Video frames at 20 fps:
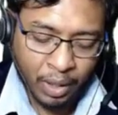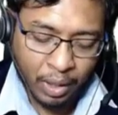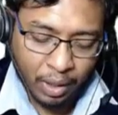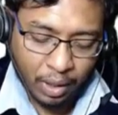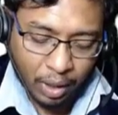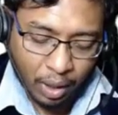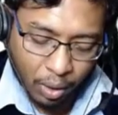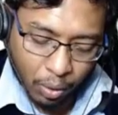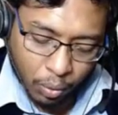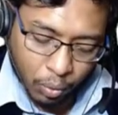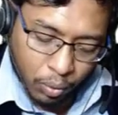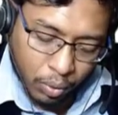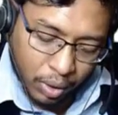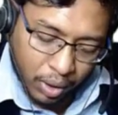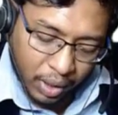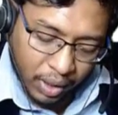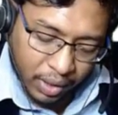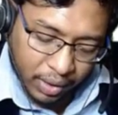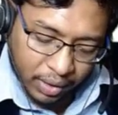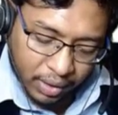Now
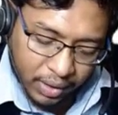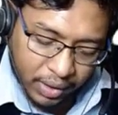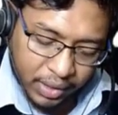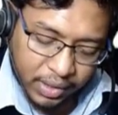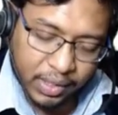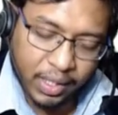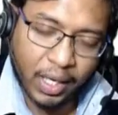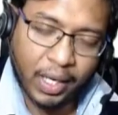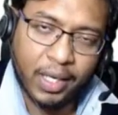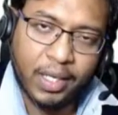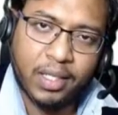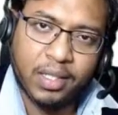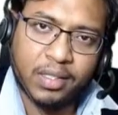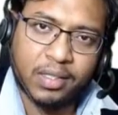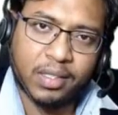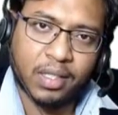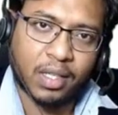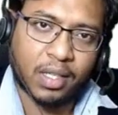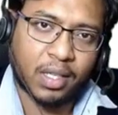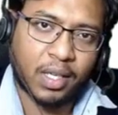this height is
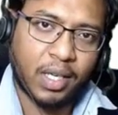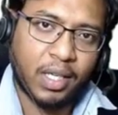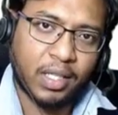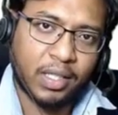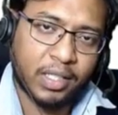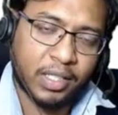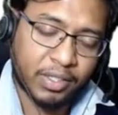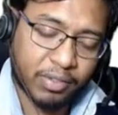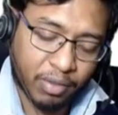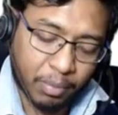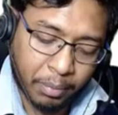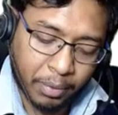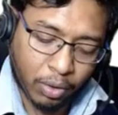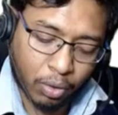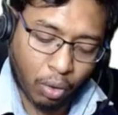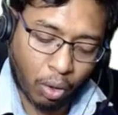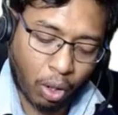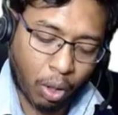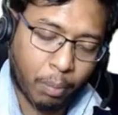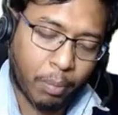there, right? This will be
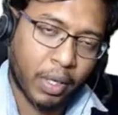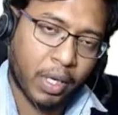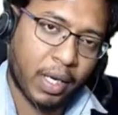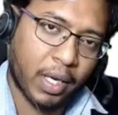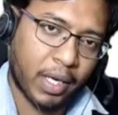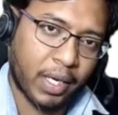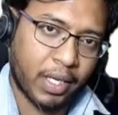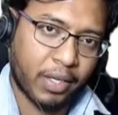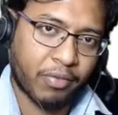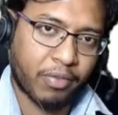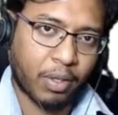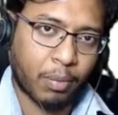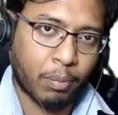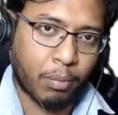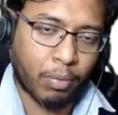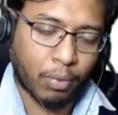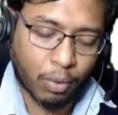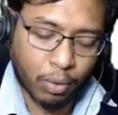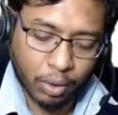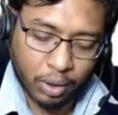common height for
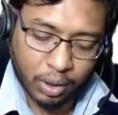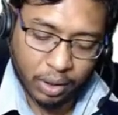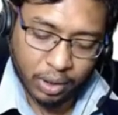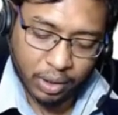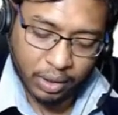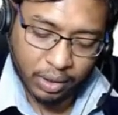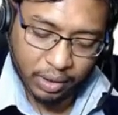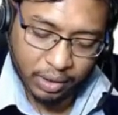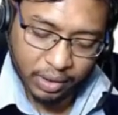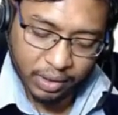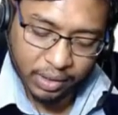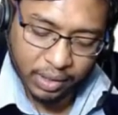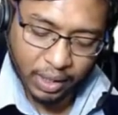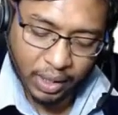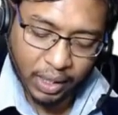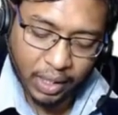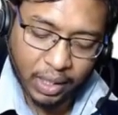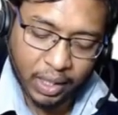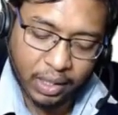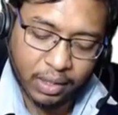both this
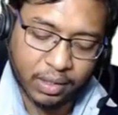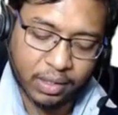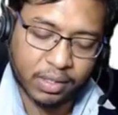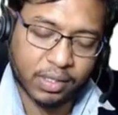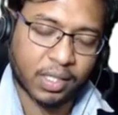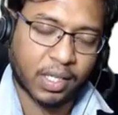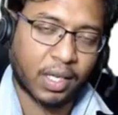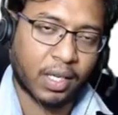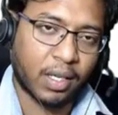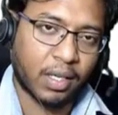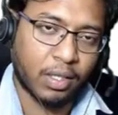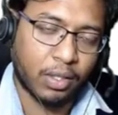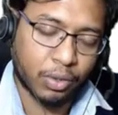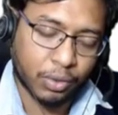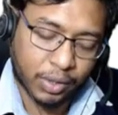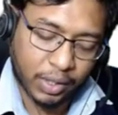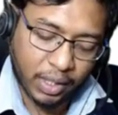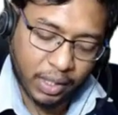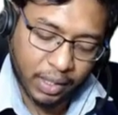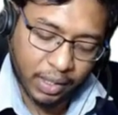triangle and this triangle. You
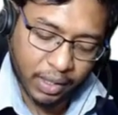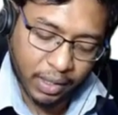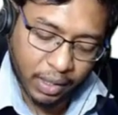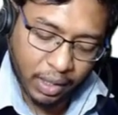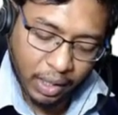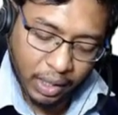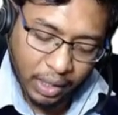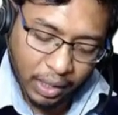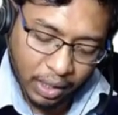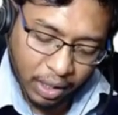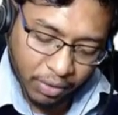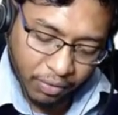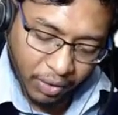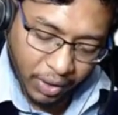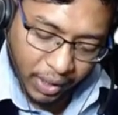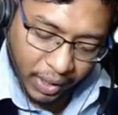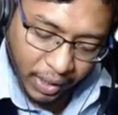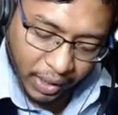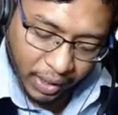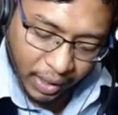see here, if I
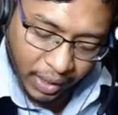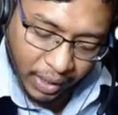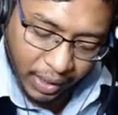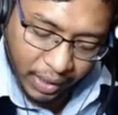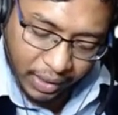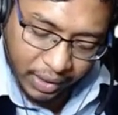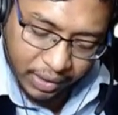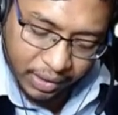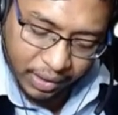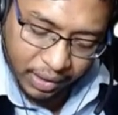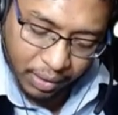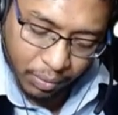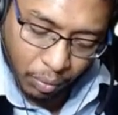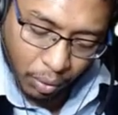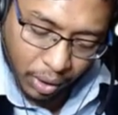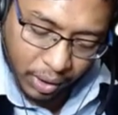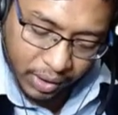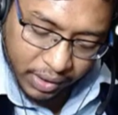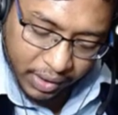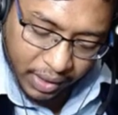take ADC,
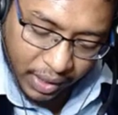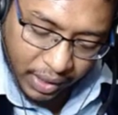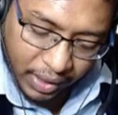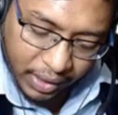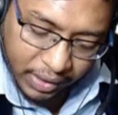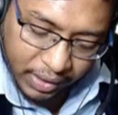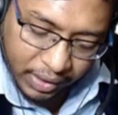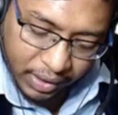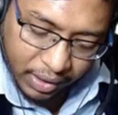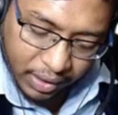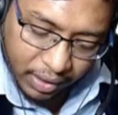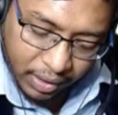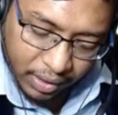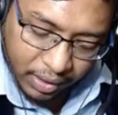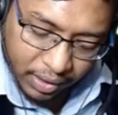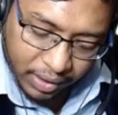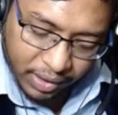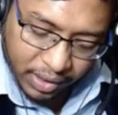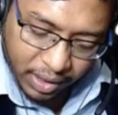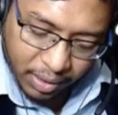what is ADC?
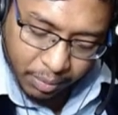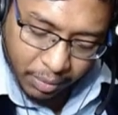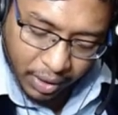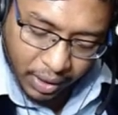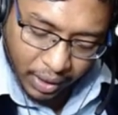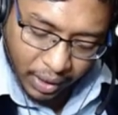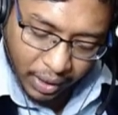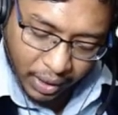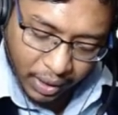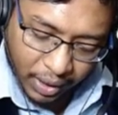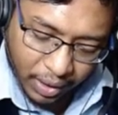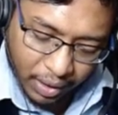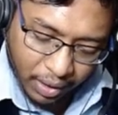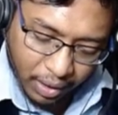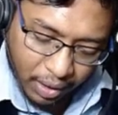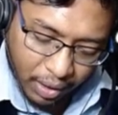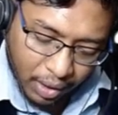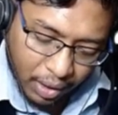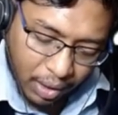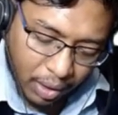This is my triangle.
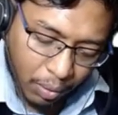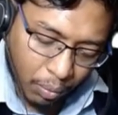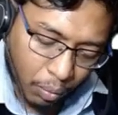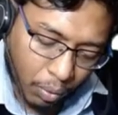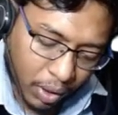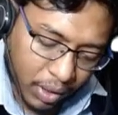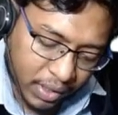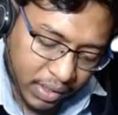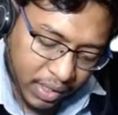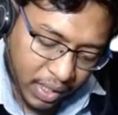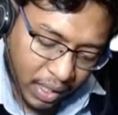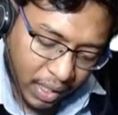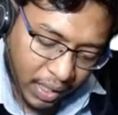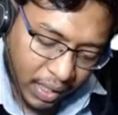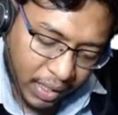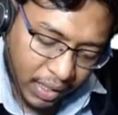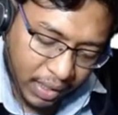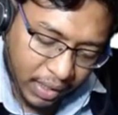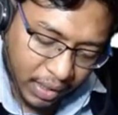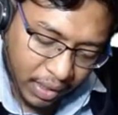What is the
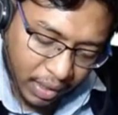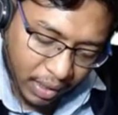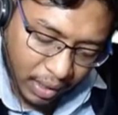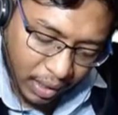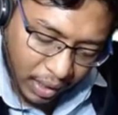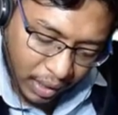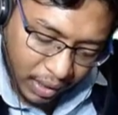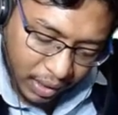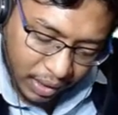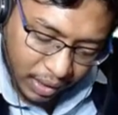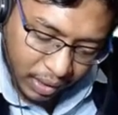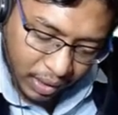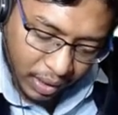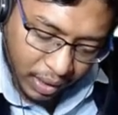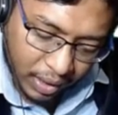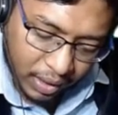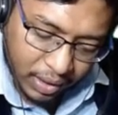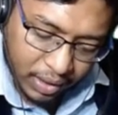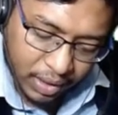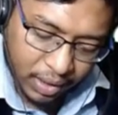height?
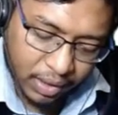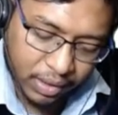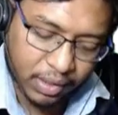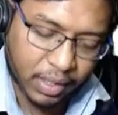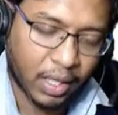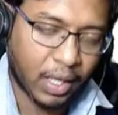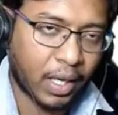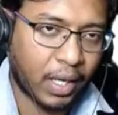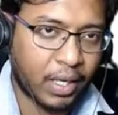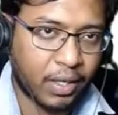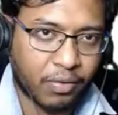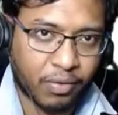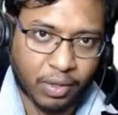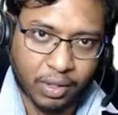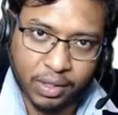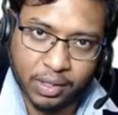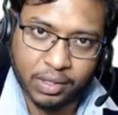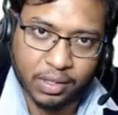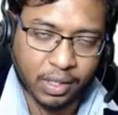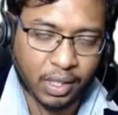H is the height for
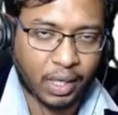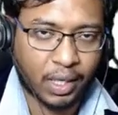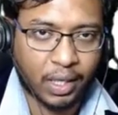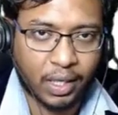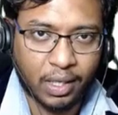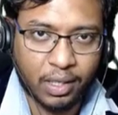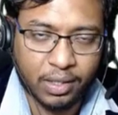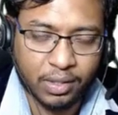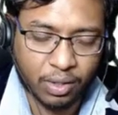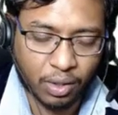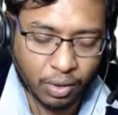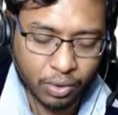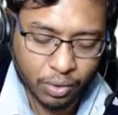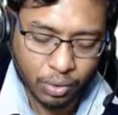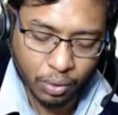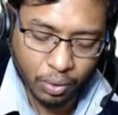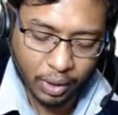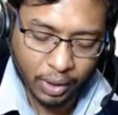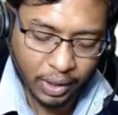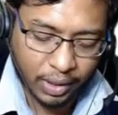this triangle is
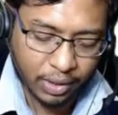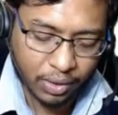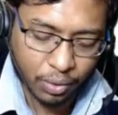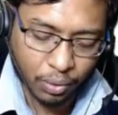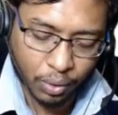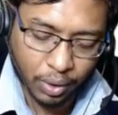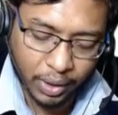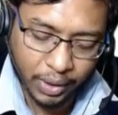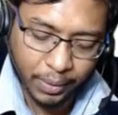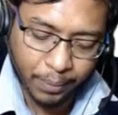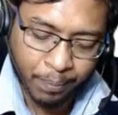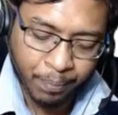also H only.